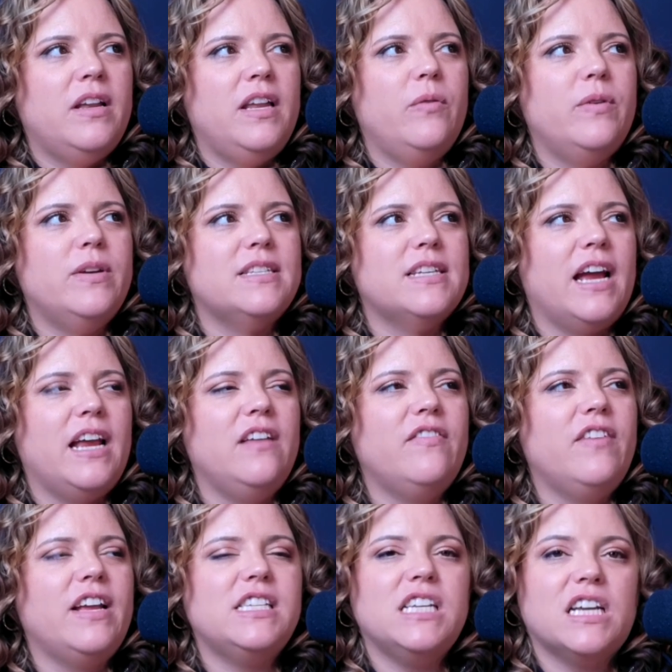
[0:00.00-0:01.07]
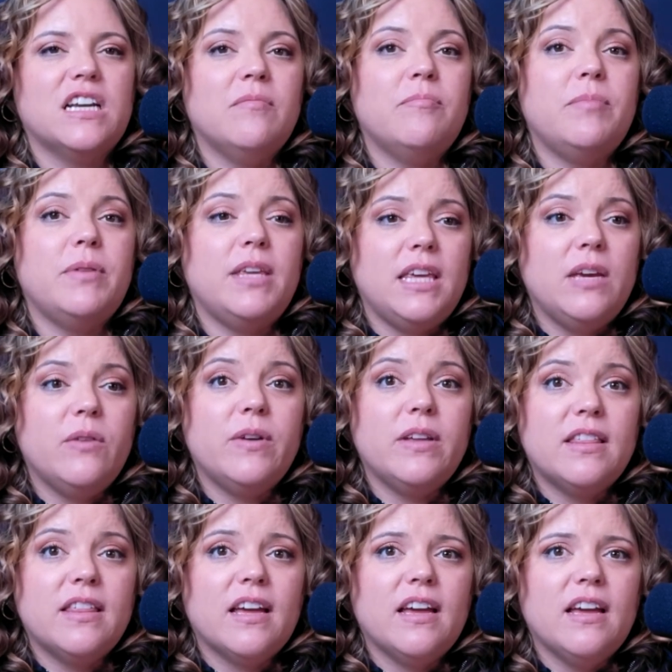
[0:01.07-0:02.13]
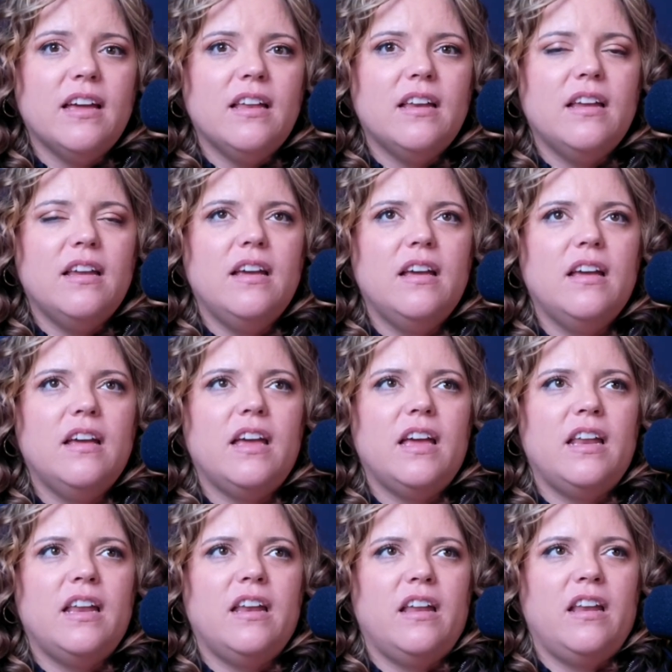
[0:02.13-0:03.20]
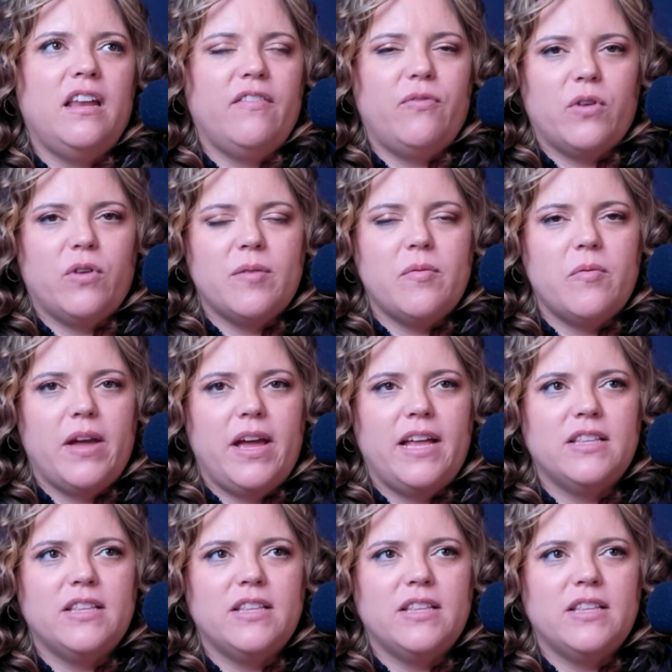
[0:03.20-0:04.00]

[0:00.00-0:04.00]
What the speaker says: it was kind of like to compete with that in an affordable way.